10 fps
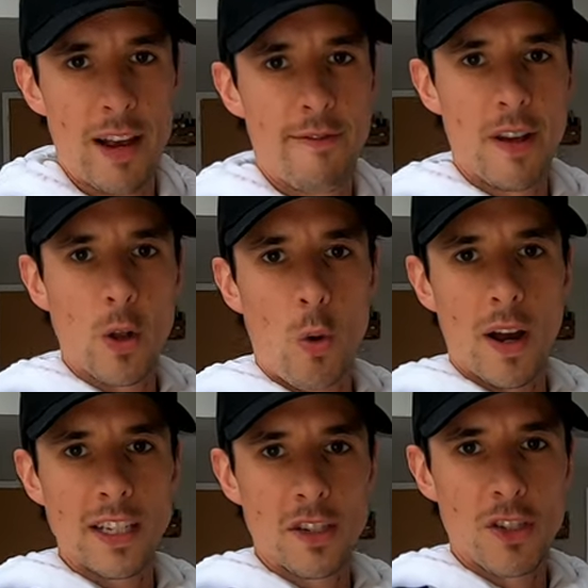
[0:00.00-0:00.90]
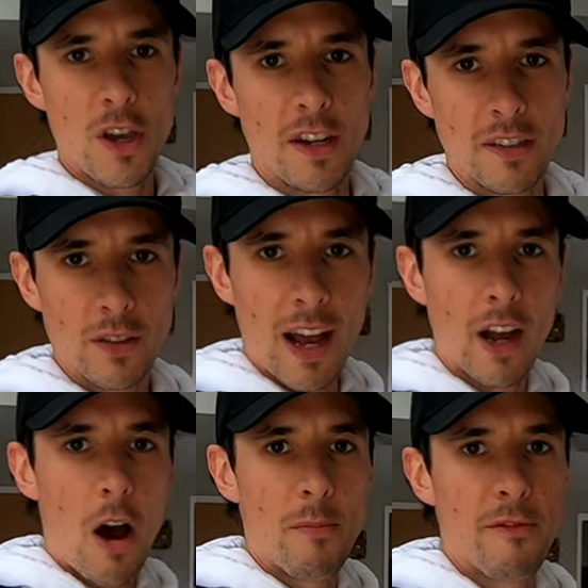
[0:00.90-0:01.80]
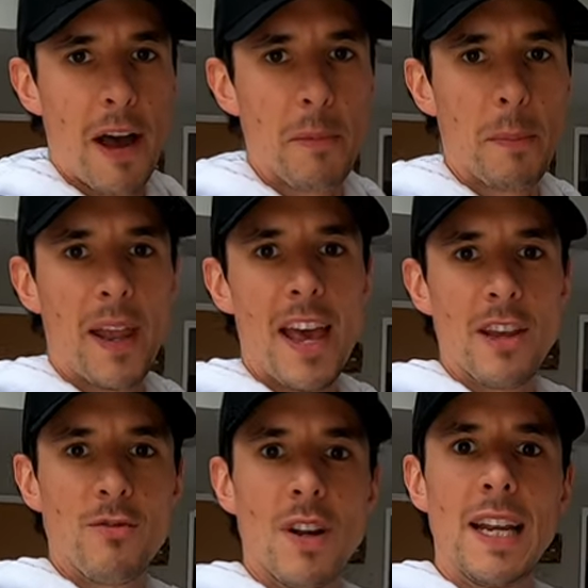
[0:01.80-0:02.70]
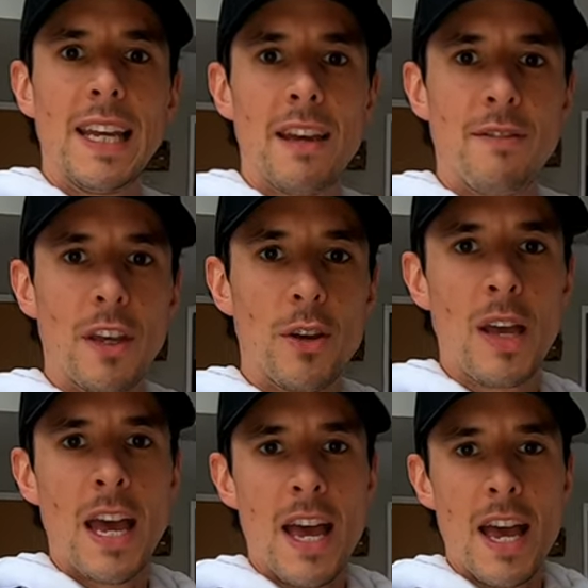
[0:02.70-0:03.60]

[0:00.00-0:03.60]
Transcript: They feel quite sturdy. So that carbon fiber plate is really giving you